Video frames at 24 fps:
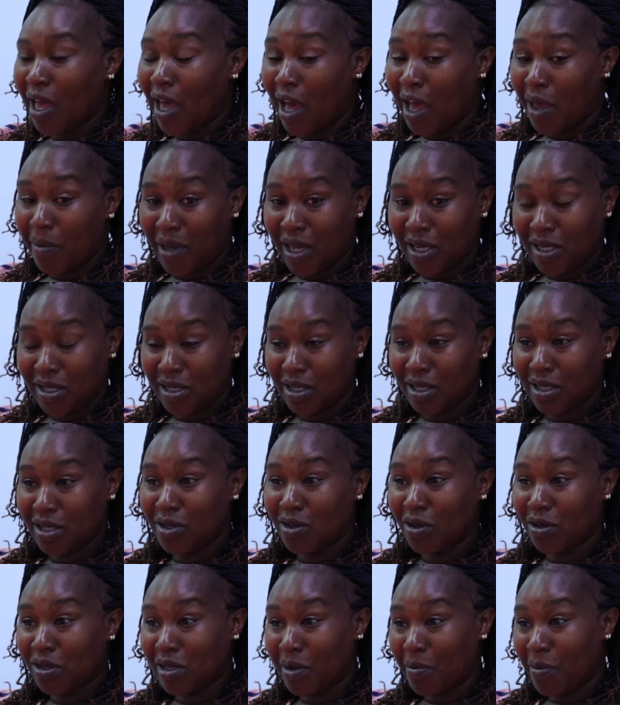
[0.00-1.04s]
I met
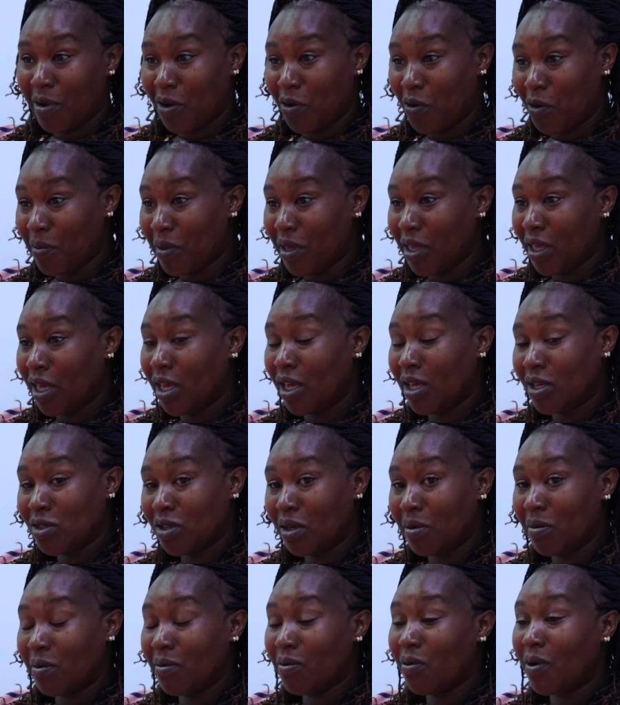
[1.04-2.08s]
Dr. Makomi. He
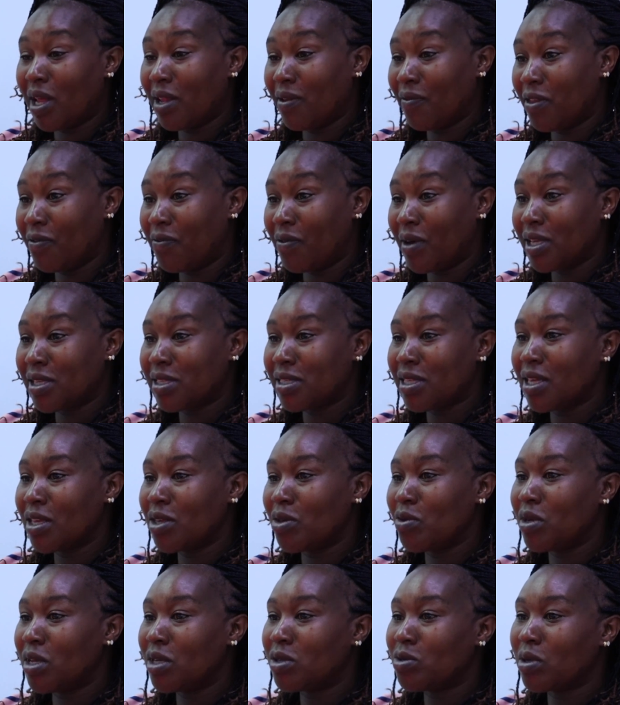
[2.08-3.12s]
told me, the first
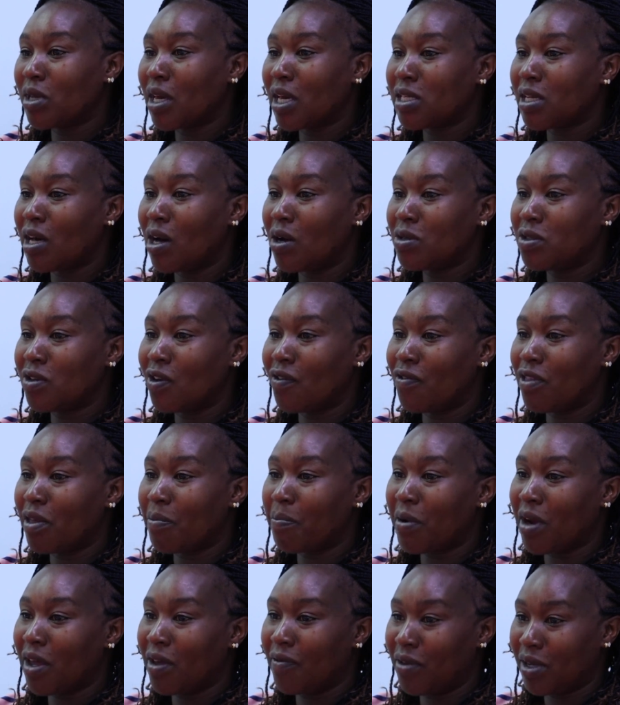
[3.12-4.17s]
thing you need to get out of the
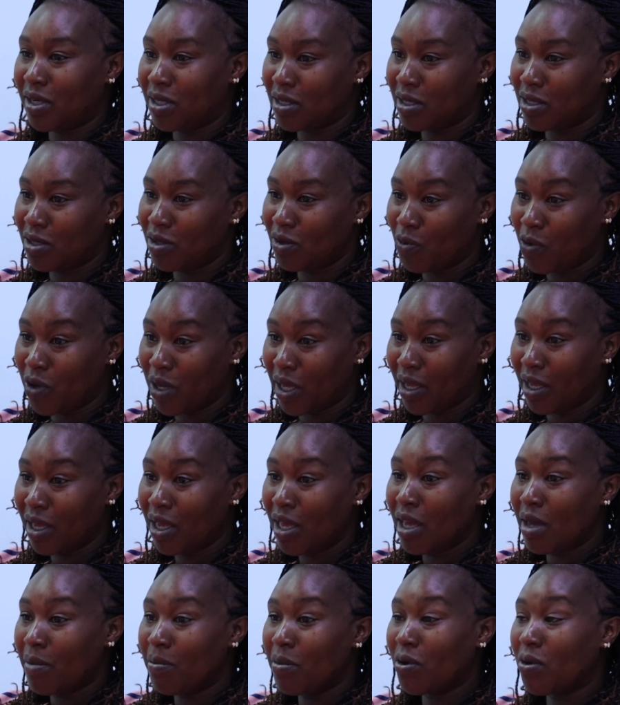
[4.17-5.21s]
private wing,
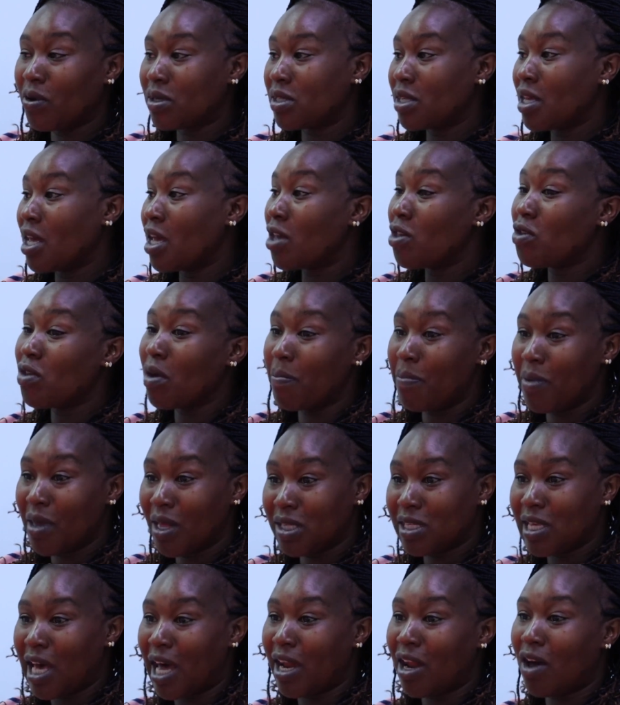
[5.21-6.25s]
because your
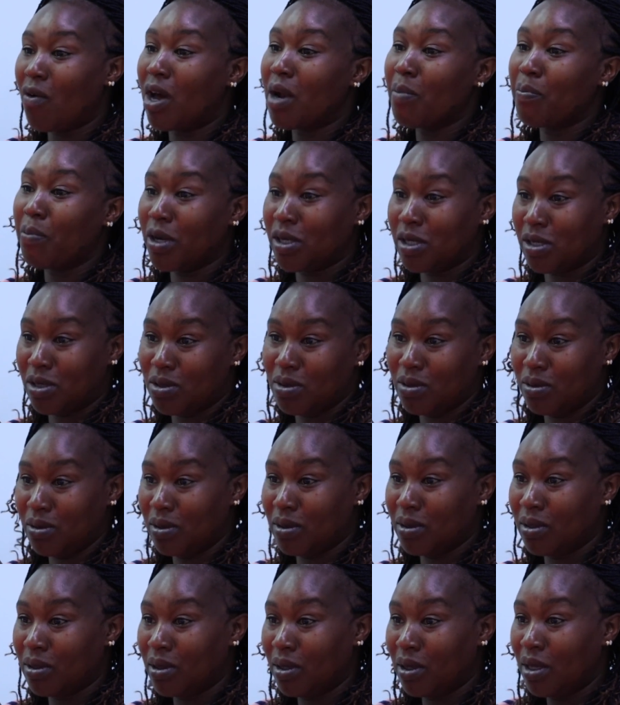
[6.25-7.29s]
bills are now 1.2.
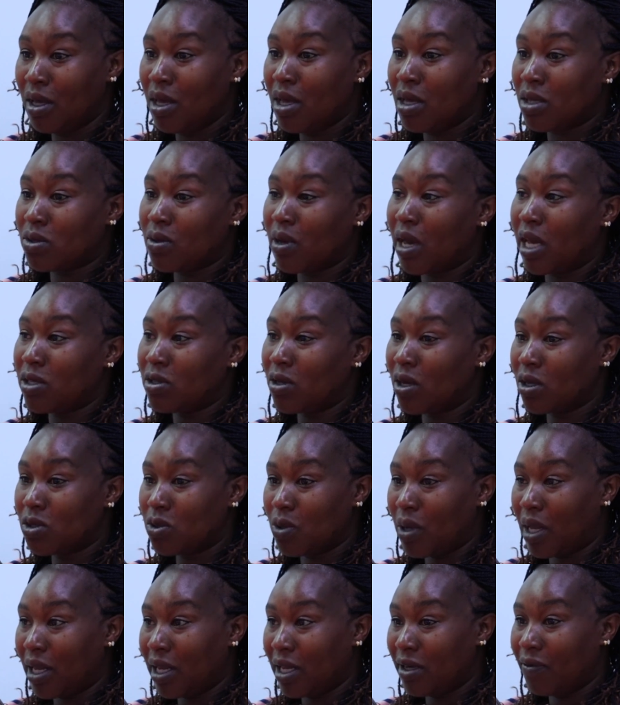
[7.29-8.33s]
So I talked
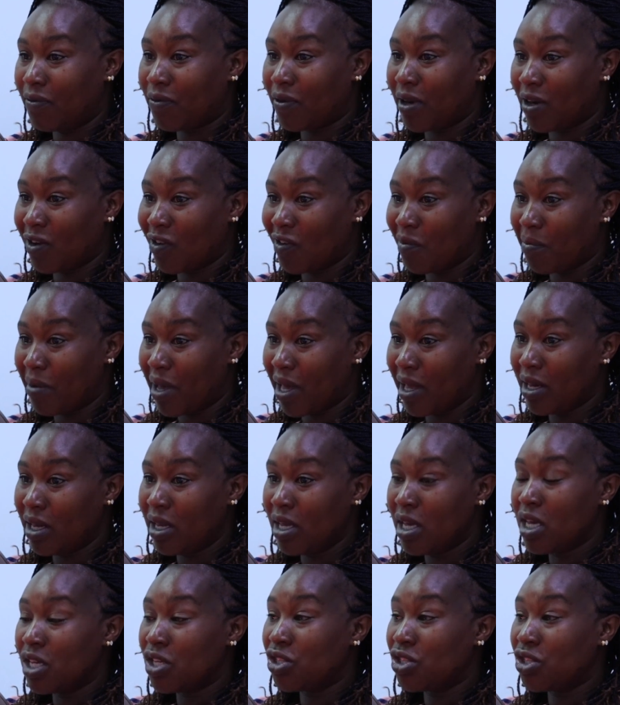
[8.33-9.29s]
to a lady friend of mine.